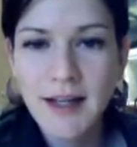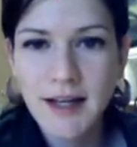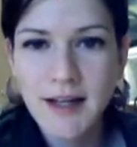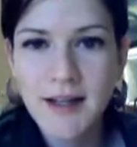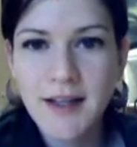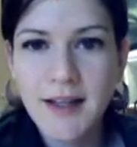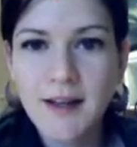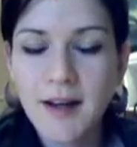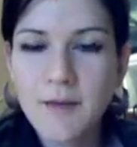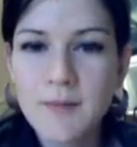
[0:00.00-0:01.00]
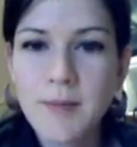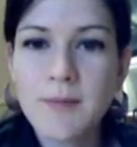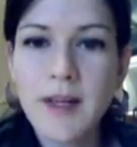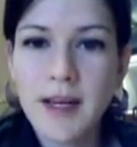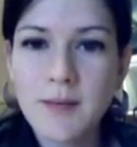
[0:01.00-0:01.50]
and
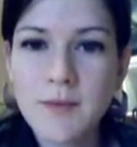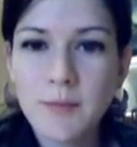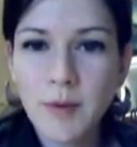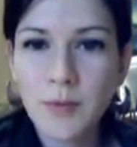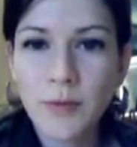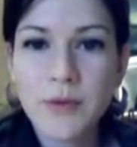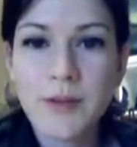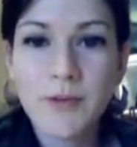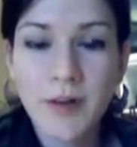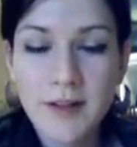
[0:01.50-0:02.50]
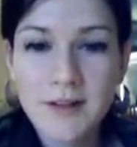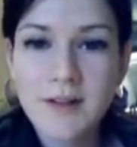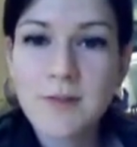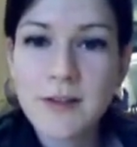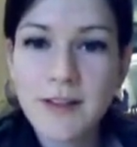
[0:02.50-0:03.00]
oftentimes people will just fall
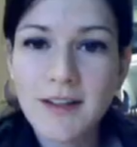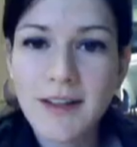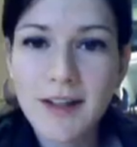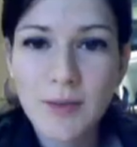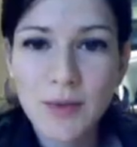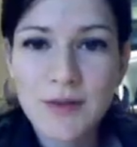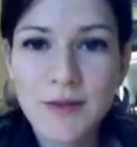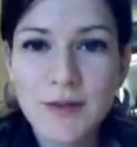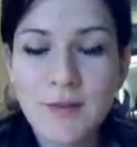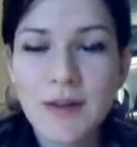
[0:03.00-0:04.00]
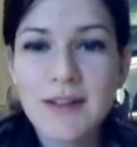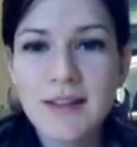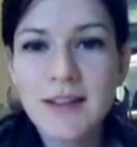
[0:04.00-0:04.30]
asleep during an acupuncture treatment.